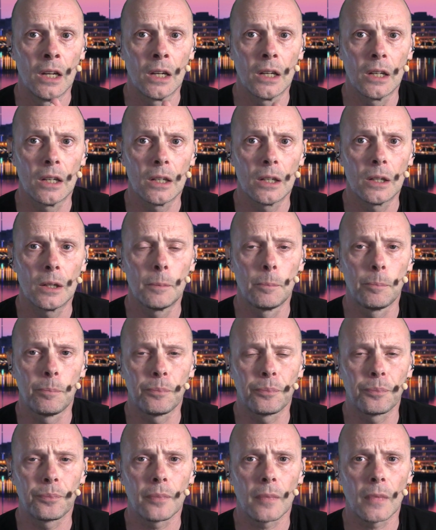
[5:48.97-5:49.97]

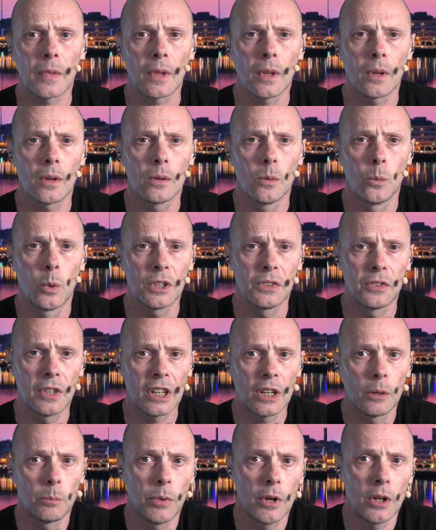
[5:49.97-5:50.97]
One
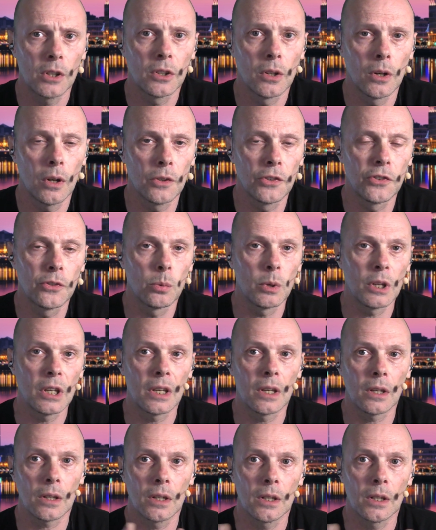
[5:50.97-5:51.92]
thing about last week,